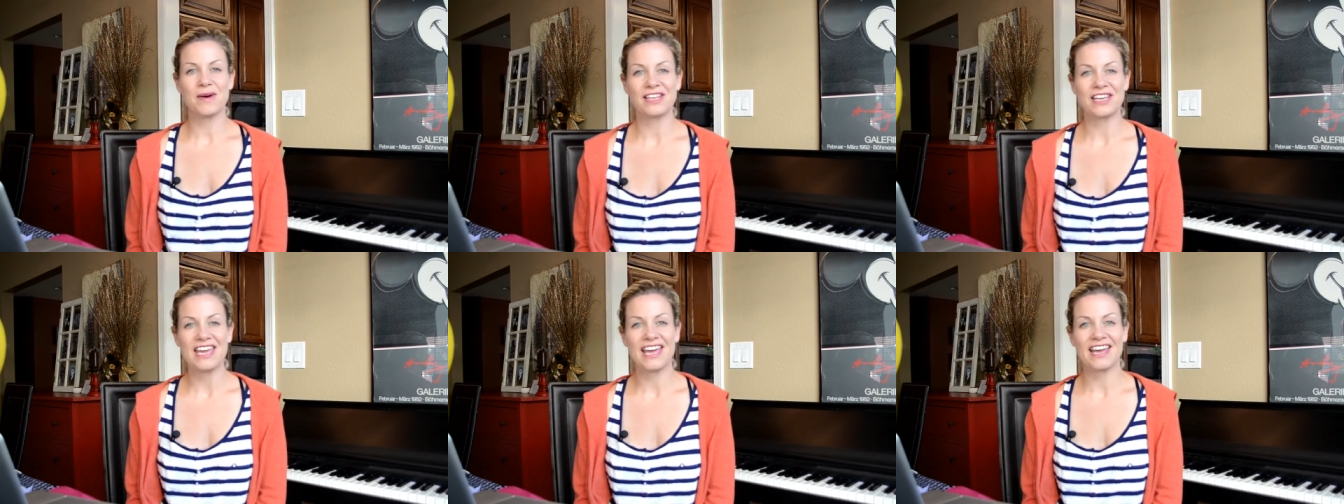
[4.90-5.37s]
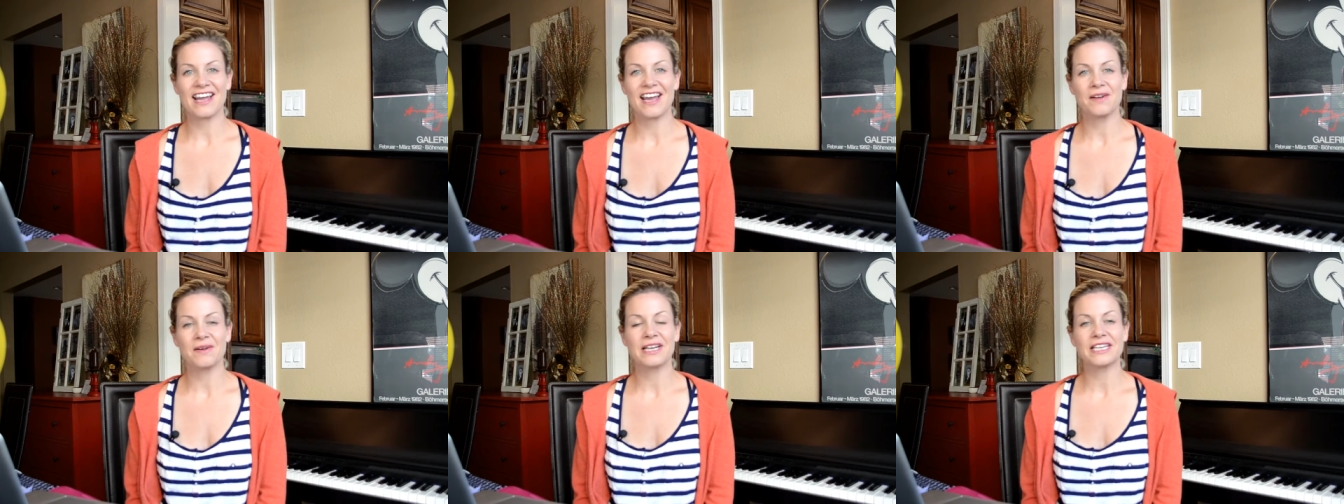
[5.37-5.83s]
Molly, and
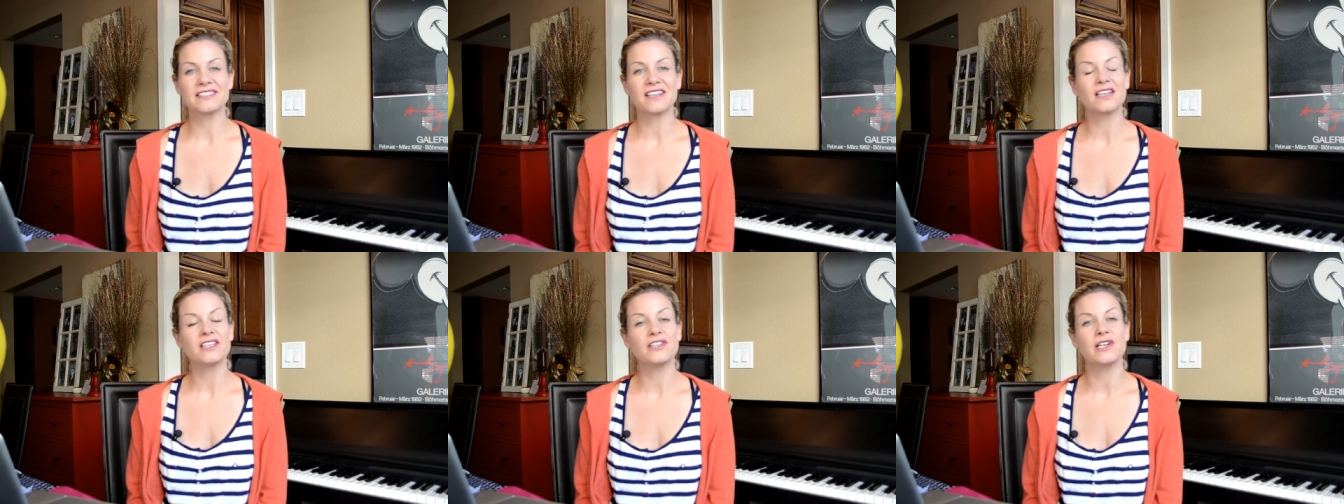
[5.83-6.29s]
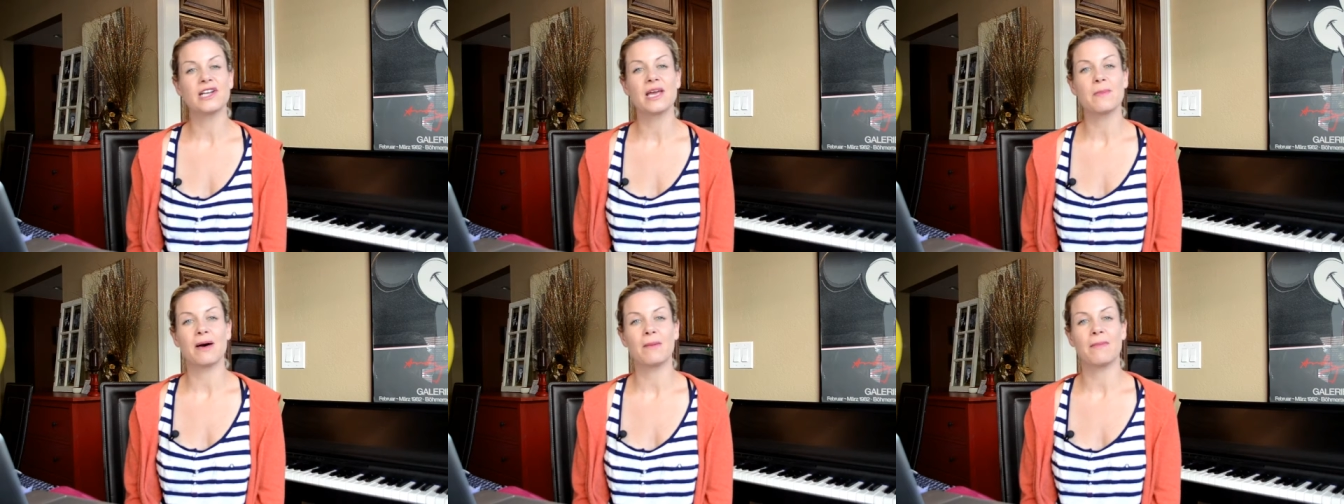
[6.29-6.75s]
I want to talk to you today
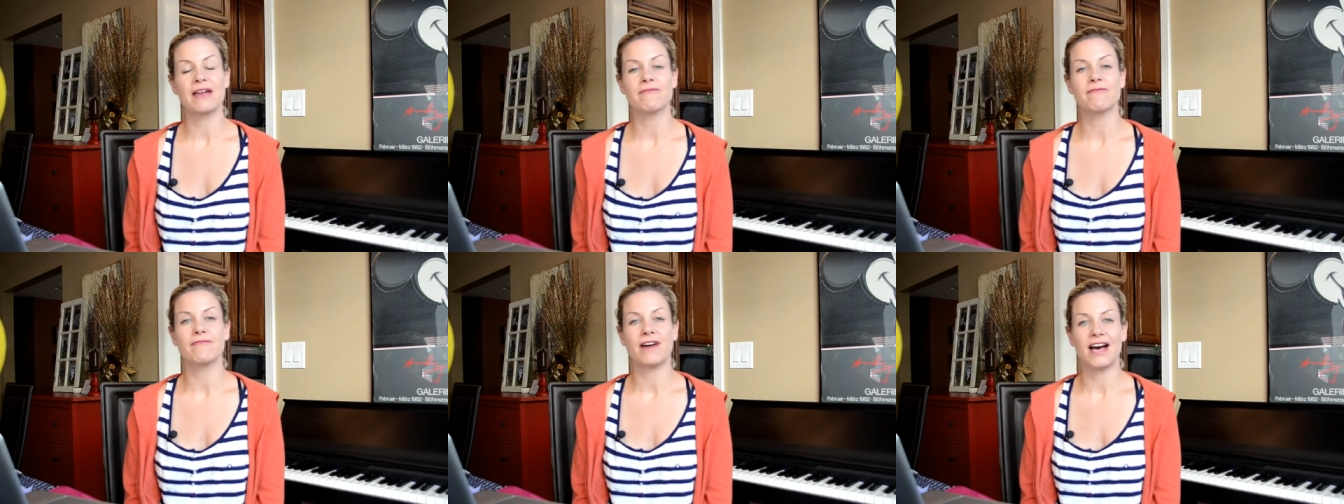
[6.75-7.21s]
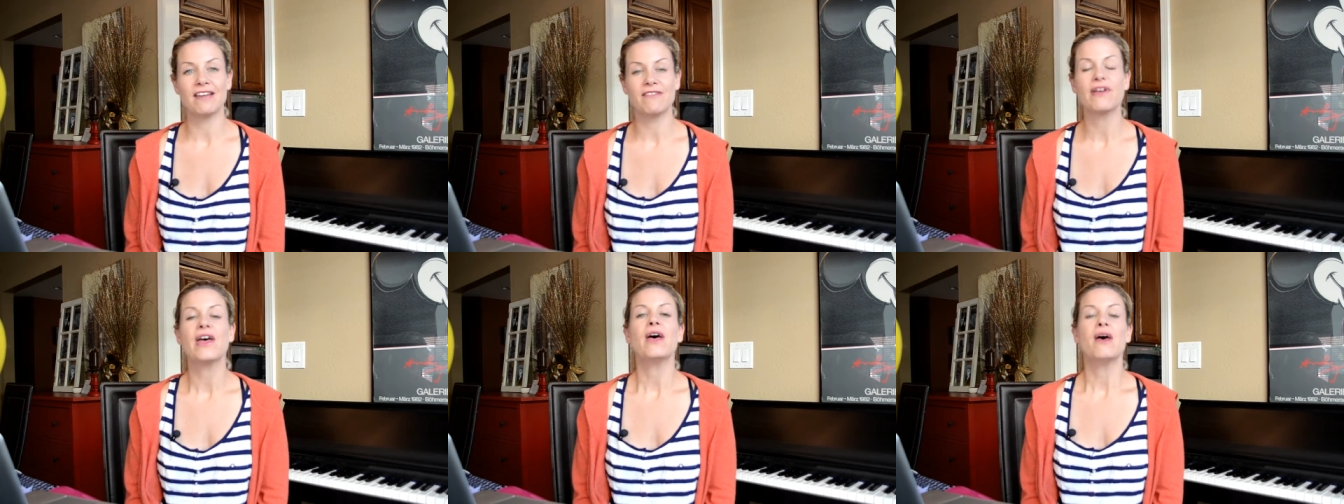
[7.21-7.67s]
about my 5
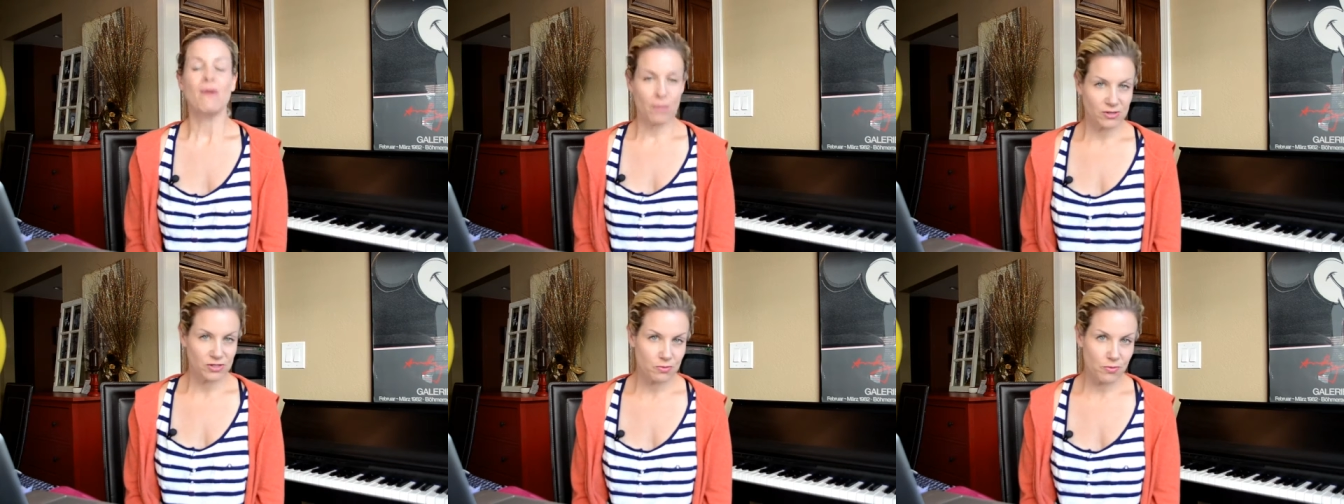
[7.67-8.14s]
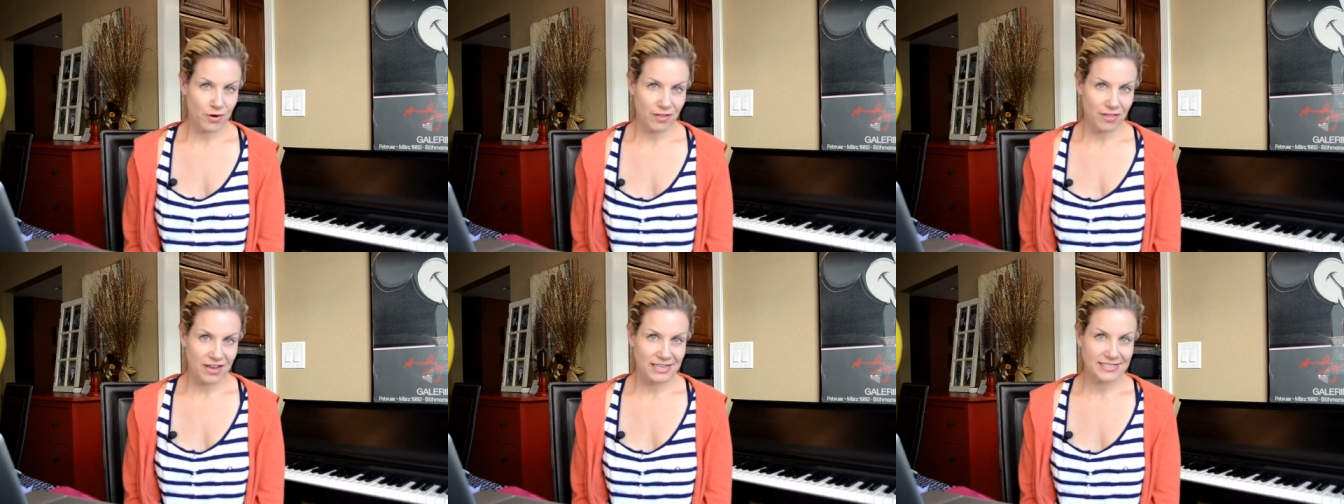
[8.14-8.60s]
most
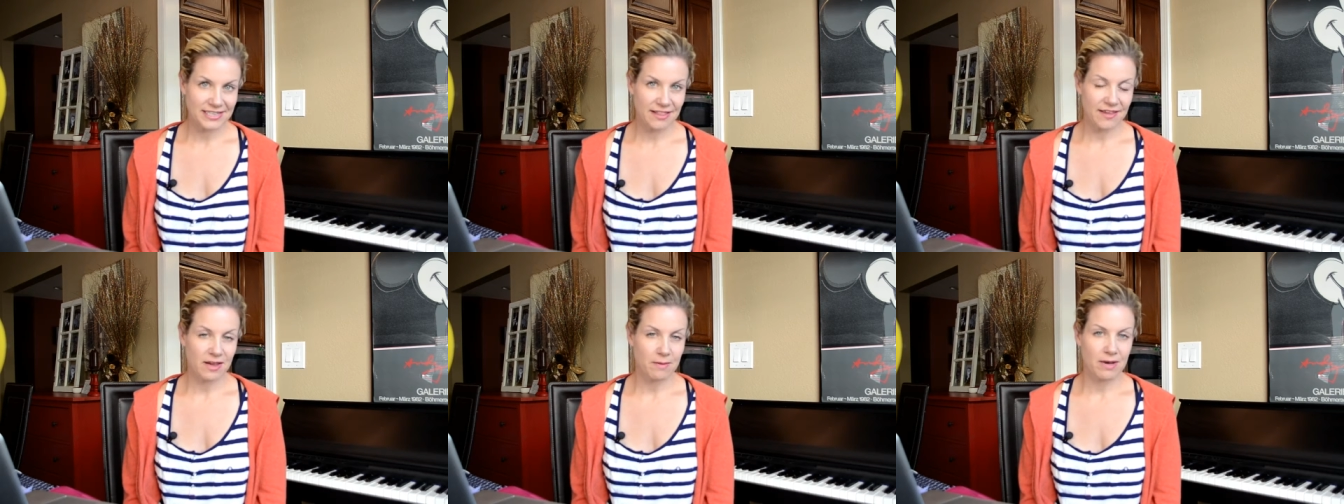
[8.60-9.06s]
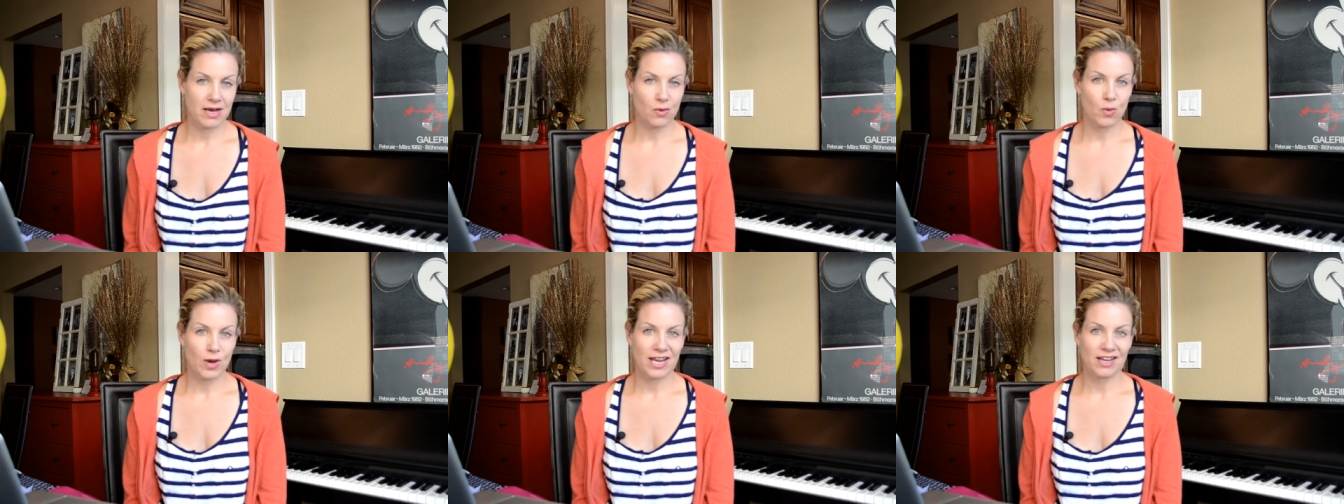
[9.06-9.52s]
important things to think about
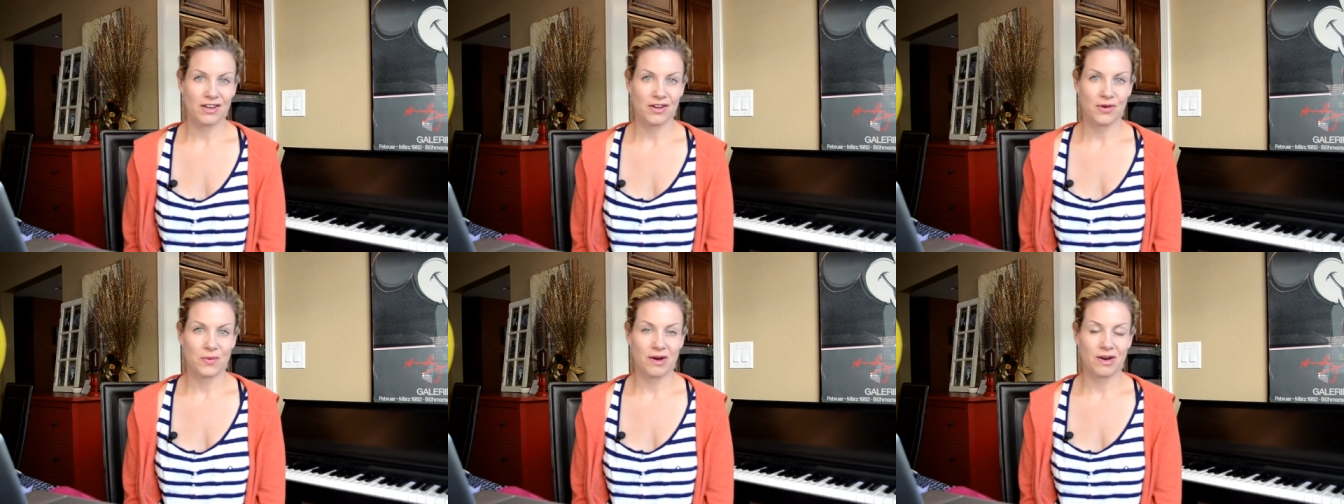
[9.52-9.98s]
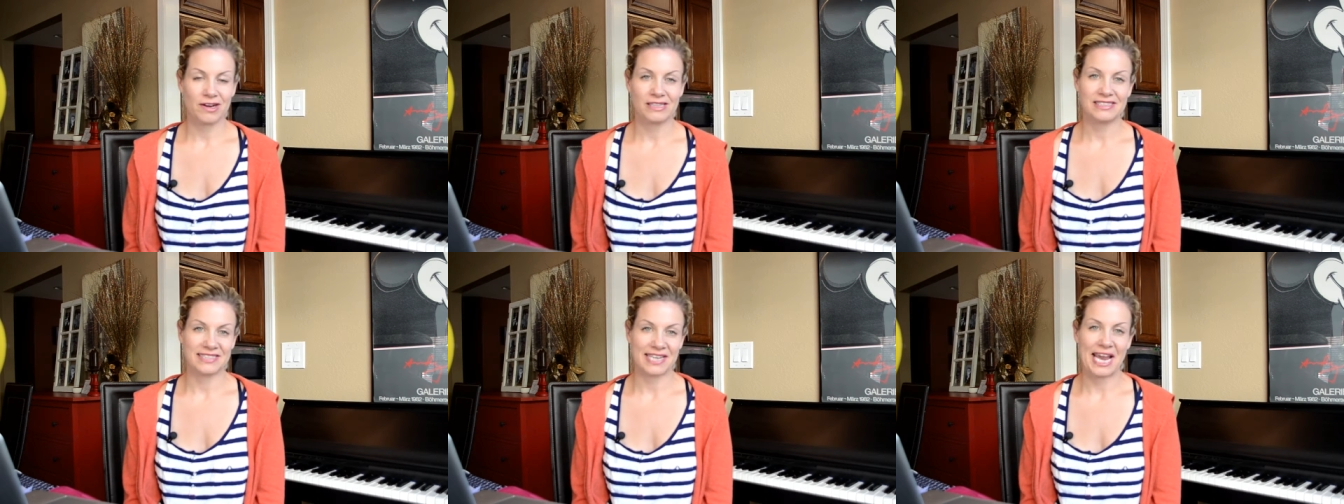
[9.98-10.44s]
when you are
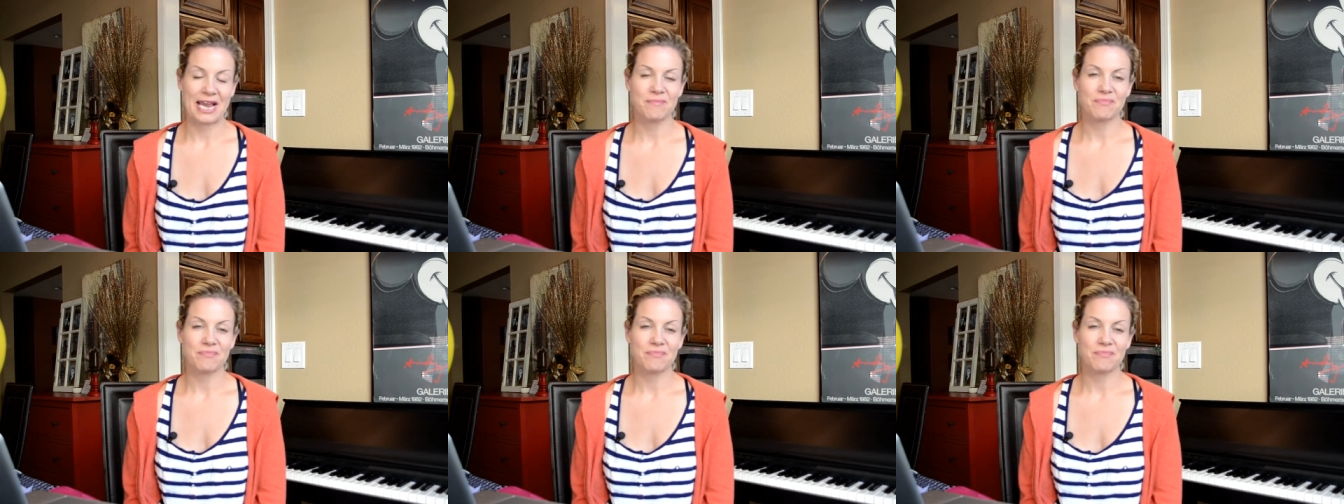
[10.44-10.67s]
singing.